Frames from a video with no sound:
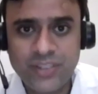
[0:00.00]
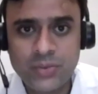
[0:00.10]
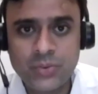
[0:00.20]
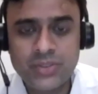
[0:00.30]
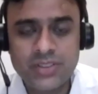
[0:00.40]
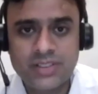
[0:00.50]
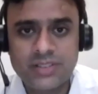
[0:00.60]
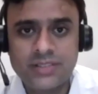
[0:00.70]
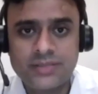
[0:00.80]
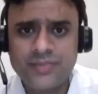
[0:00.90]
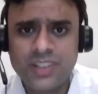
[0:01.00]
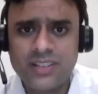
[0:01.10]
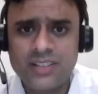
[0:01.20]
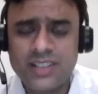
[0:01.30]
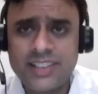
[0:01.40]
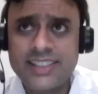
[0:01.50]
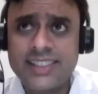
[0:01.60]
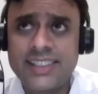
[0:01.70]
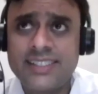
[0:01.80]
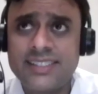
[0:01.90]
whose his
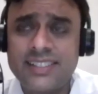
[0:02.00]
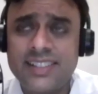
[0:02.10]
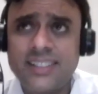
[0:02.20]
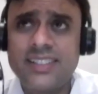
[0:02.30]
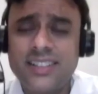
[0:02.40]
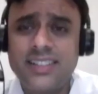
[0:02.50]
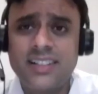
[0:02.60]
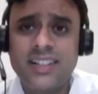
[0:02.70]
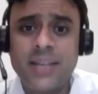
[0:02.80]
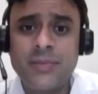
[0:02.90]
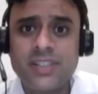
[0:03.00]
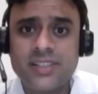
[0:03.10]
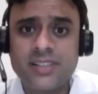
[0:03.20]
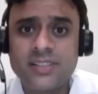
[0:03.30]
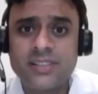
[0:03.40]
name is